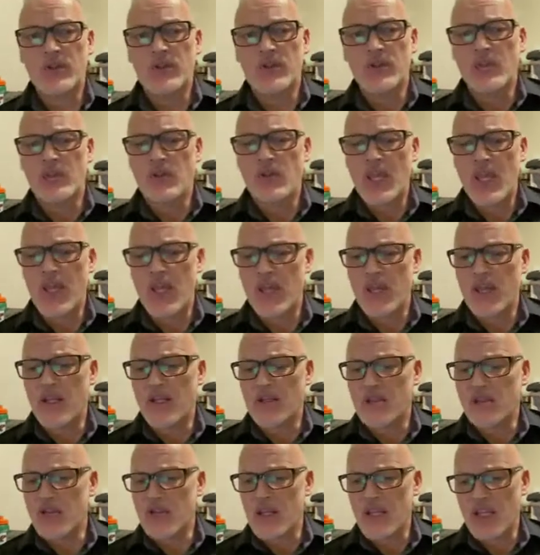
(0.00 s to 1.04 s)

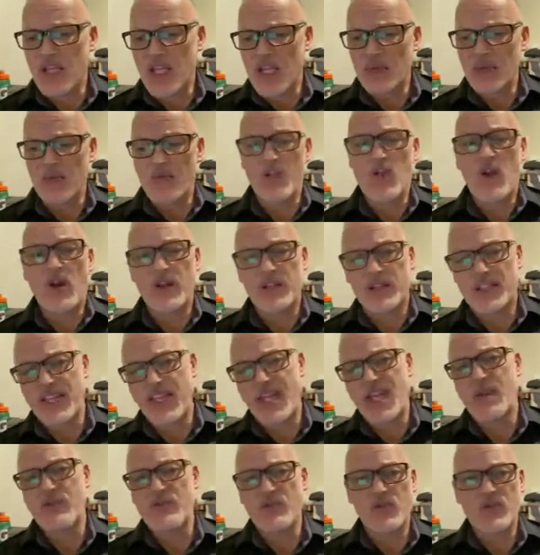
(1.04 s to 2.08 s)
And the kingdom of God
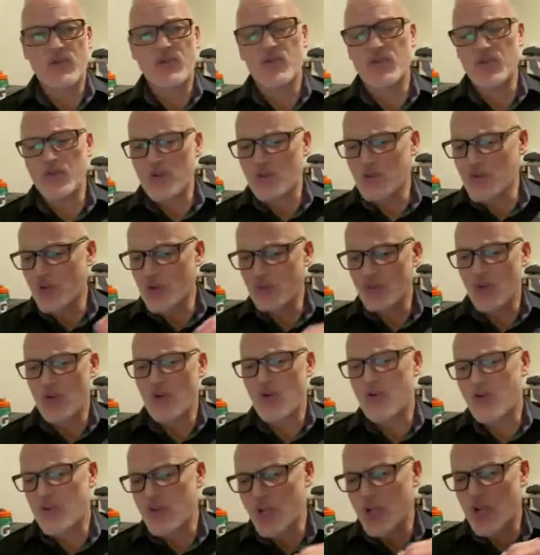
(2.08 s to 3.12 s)
came through the
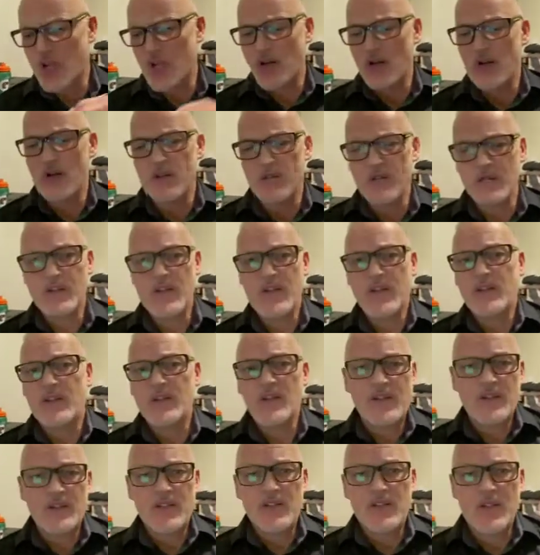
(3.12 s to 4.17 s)
birth of
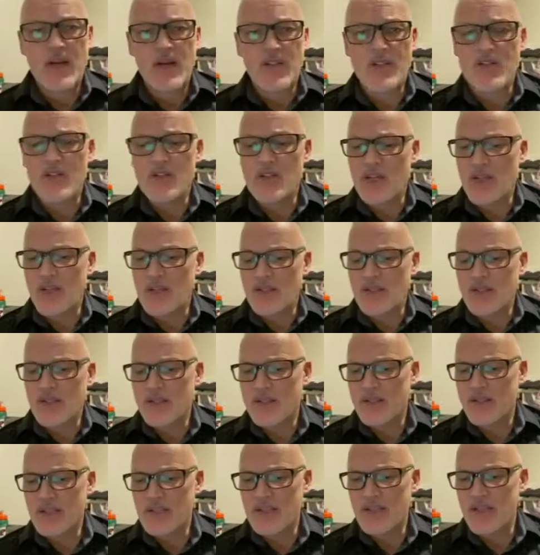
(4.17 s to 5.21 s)
God's Son,
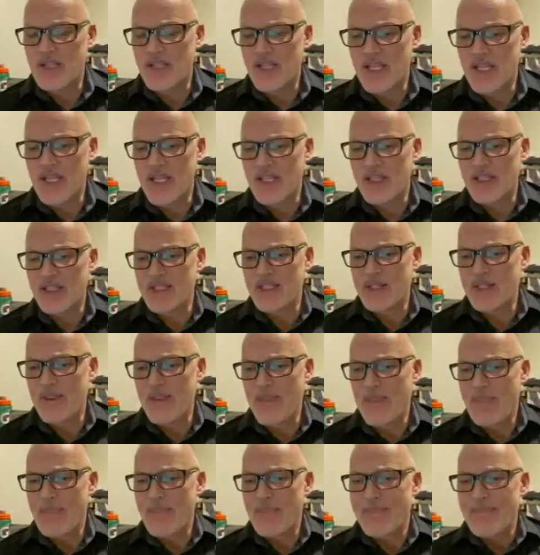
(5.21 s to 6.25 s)
and
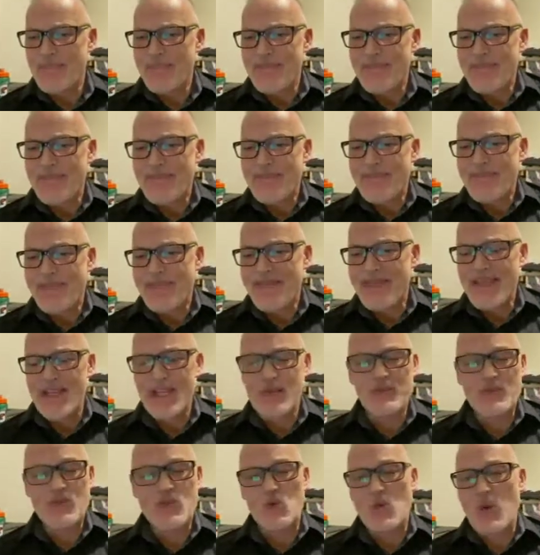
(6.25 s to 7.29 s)
the
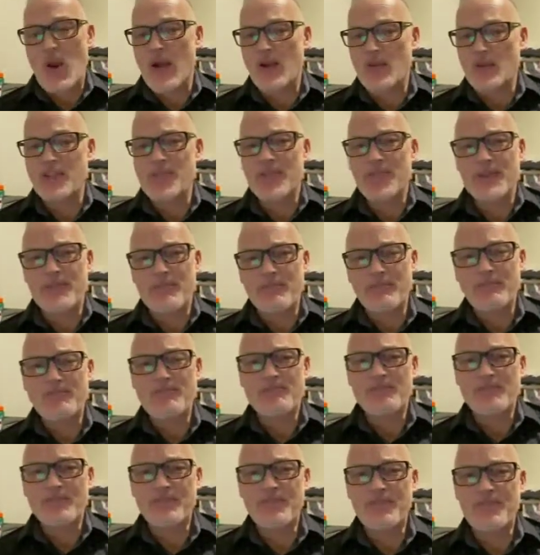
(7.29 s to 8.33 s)
kingdom surrounds him.
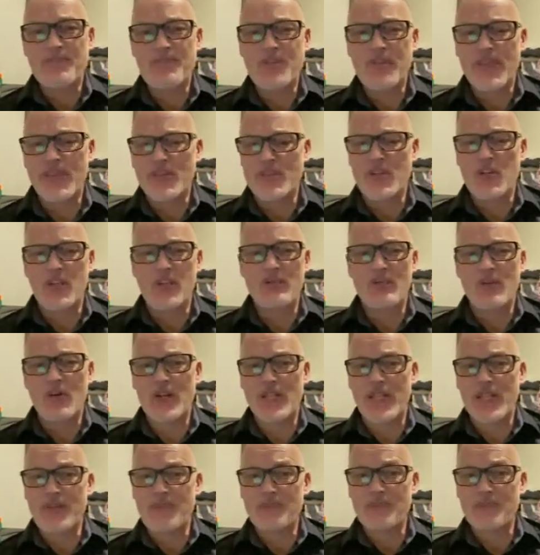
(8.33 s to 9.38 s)
It's all about him.